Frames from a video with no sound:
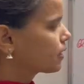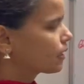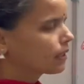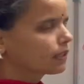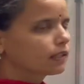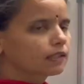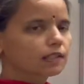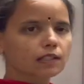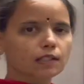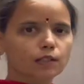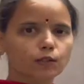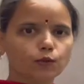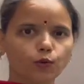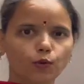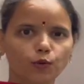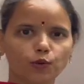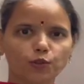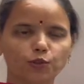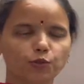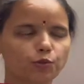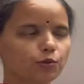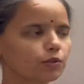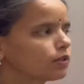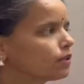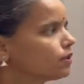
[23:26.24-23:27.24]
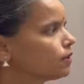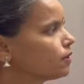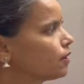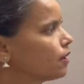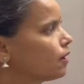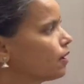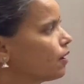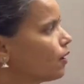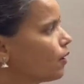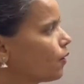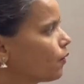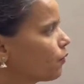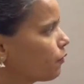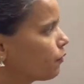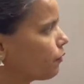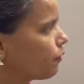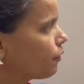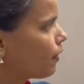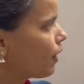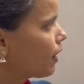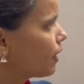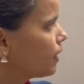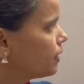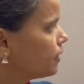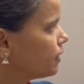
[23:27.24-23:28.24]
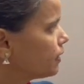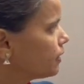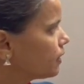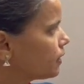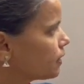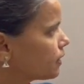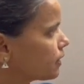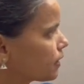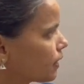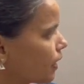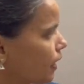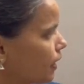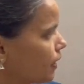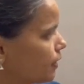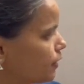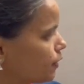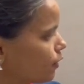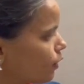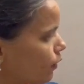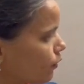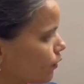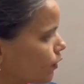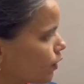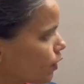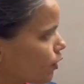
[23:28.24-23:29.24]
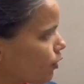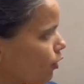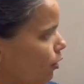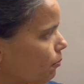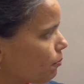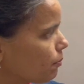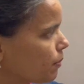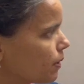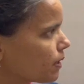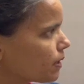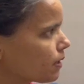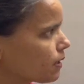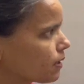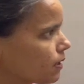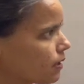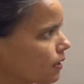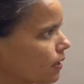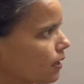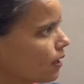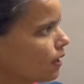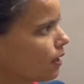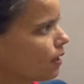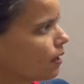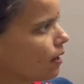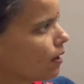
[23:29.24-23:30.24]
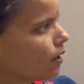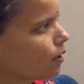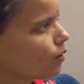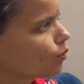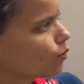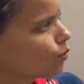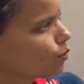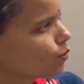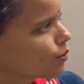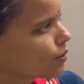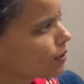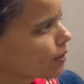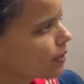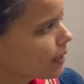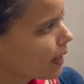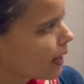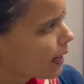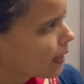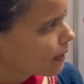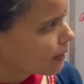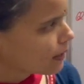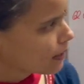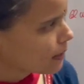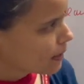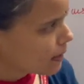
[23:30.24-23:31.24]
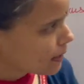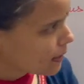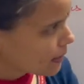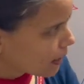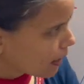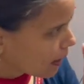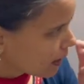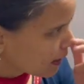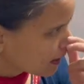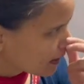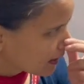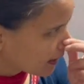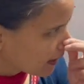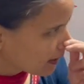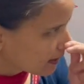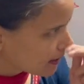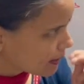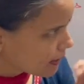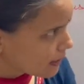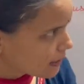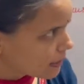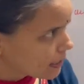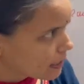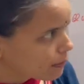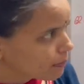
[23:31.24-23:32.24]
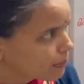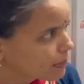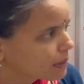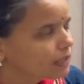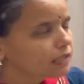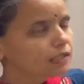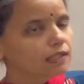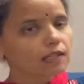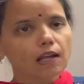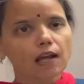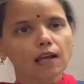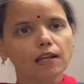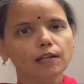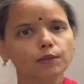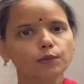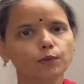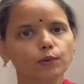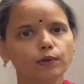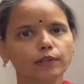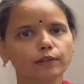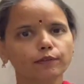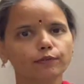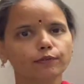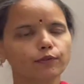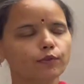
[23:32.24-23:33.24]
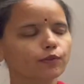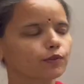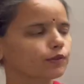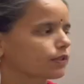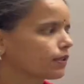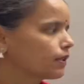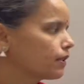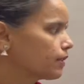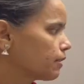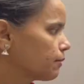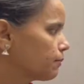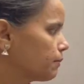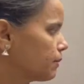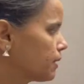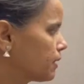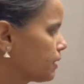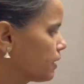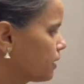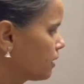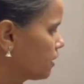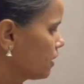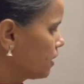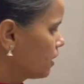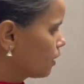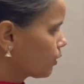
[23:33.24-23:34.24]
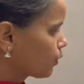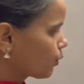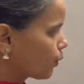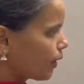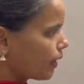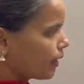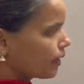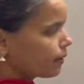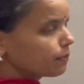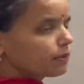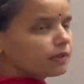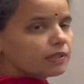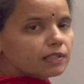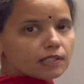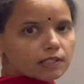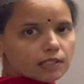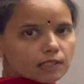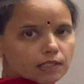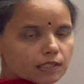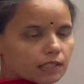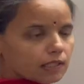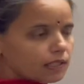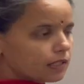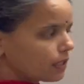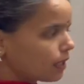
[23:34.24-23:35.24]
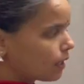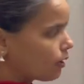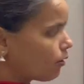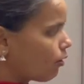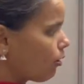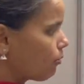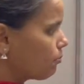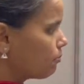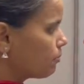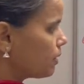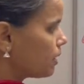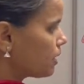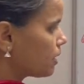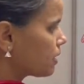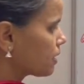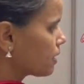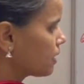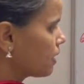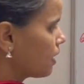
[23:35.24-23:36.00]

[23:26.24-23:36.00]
take this question. Find the sides of the rhombus whose diagonals are 10 centimeter and 24 centimeter. So ABCD is a rhombus